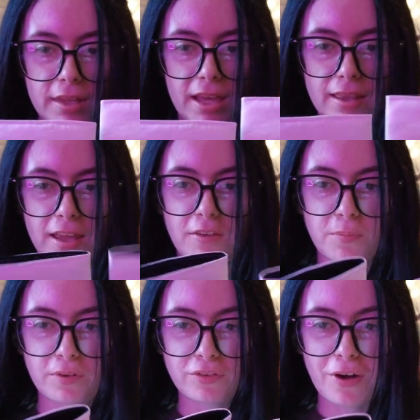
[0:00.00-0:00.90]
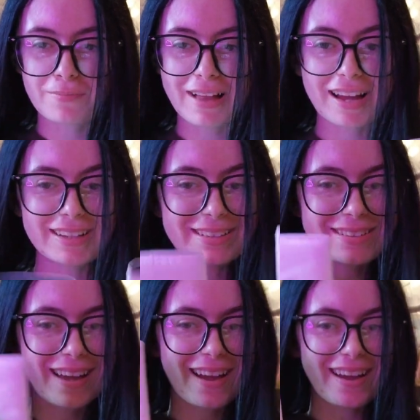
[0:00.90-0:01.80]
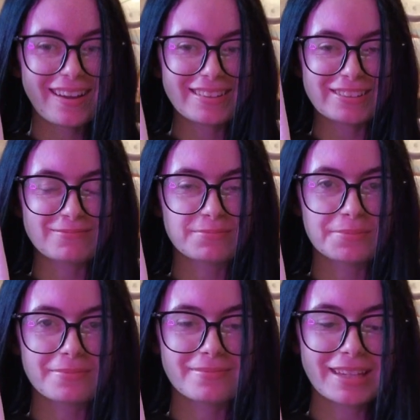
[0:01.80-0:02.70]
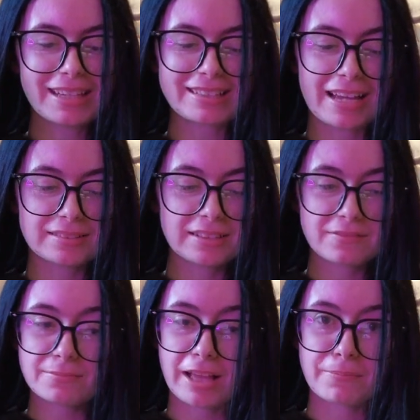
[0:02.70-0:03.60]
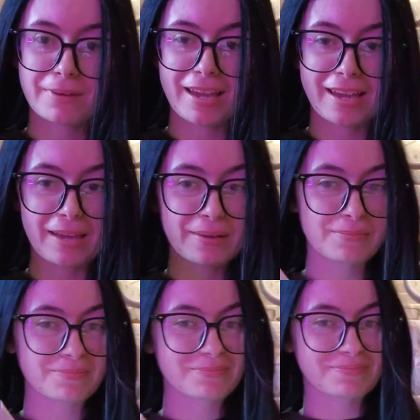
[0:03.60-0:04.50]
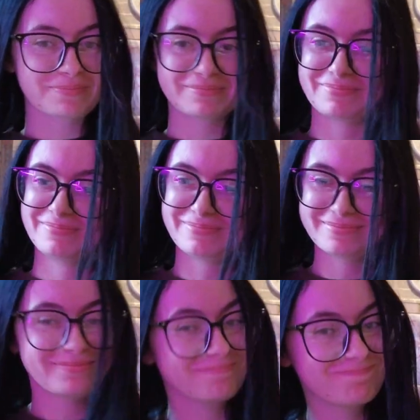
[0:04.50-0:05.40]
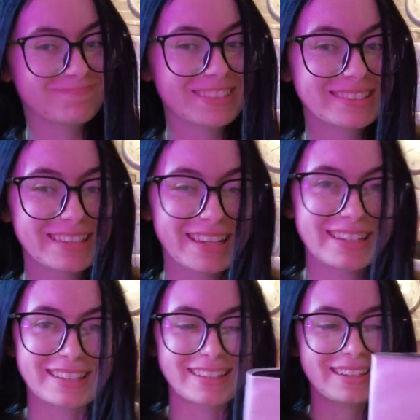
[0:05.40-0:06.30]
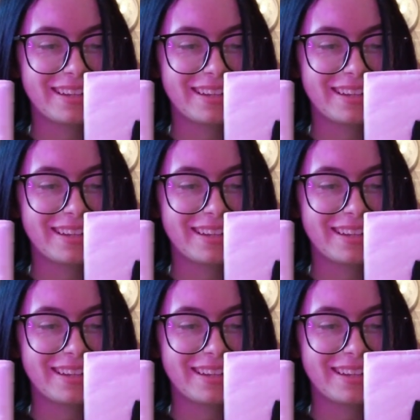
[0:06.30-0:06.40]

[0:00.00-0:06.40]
And they've both got black inside. It's kind of giving black pink. Just saying.